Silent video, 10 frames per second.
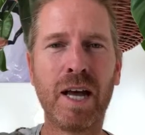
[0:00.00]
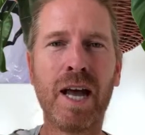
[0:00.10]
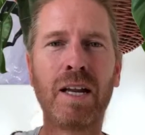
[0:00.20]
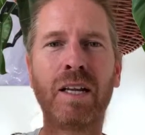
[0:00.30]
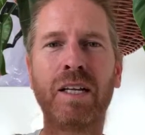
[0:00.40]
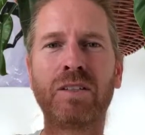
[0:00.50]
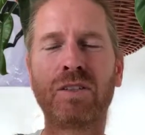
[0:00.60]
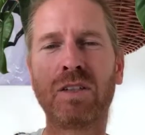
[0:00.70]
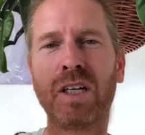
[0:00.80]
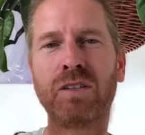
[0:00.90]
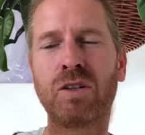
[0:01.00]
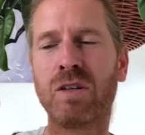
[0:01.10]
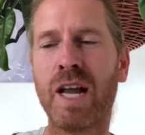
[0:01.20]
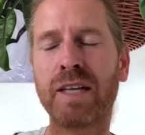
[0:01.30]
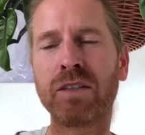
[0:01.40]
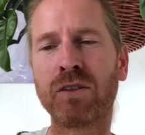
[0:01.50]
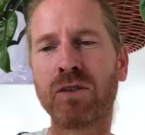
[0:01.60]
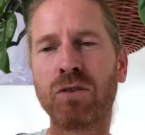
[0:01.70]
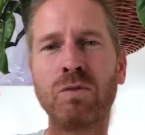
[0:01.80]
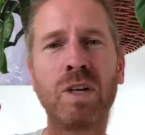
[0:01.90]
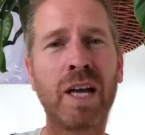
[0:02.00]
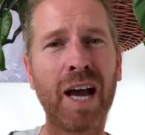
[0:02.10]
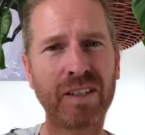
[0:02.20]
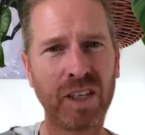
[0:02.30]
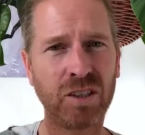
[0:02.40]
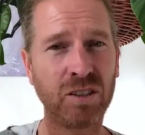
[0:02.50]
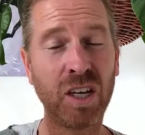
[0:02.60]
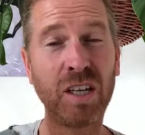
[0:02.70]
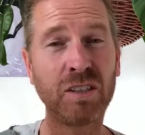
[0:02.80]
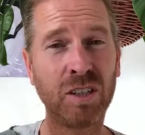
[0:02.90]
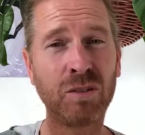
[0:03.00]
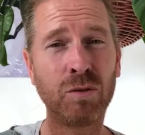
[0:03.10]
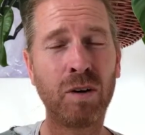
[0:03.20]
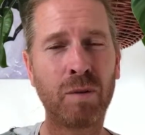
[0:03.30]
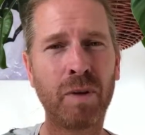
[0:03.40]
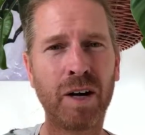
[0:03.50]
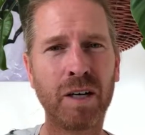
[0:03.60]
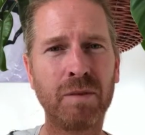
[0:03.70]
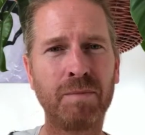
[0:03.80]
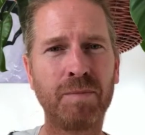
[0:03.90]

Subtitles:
and it's connected to the gas exchange into our body.